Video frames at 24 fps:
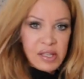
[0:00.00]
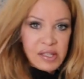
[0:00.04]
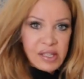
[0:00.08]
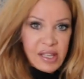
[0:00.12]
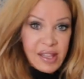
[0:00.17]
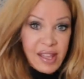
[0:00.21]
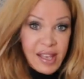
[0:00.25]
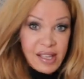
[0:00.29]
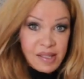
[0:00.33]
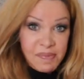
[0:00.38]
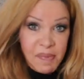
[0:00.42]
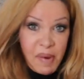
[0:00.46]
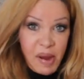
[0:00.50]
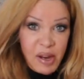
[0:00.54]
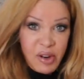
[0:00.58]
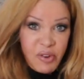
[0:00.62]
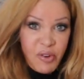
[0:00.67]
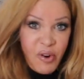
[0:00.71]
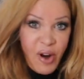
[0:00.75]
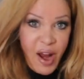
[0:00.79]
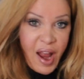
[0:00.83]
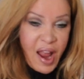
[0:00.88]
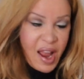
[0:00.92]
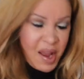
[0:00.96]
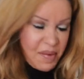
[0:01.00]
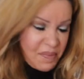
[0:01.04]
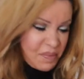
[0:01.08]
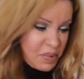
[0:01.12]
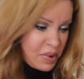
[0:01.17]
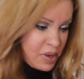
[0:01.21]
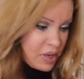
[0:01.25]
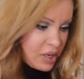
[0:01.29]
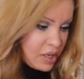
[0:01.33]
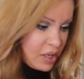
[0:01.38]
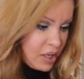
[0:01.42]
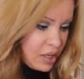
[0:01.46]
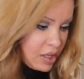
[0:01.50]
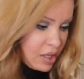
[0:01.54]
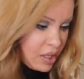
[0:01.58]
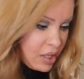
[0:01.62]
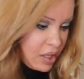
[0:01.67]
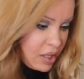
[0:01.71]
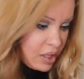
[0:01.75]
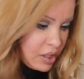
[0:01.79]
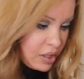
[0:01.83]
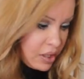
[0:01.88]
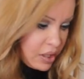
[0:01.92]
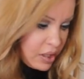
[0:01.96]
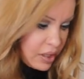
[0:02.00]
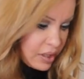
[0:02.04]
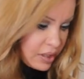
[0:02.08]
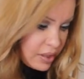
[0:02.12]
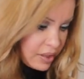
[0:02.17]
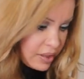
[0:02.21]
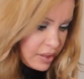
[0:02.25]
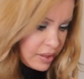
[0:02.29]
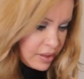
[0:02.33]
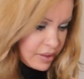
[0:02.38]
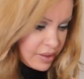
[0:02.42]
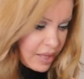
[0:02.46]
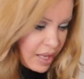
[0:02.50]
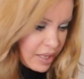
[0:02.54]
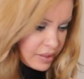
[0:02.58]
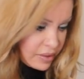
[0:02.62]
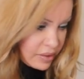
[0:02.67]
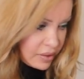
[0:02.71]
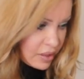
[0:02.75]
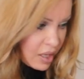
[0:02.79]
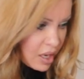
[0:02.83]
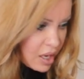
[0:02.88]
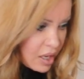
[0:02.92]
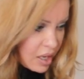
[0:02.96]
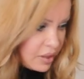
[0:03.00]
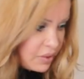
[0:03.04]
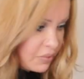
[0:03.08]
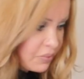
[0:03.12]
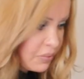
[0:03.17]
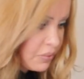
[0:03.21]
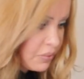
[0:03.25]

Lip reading: So there's my crepe. That's done.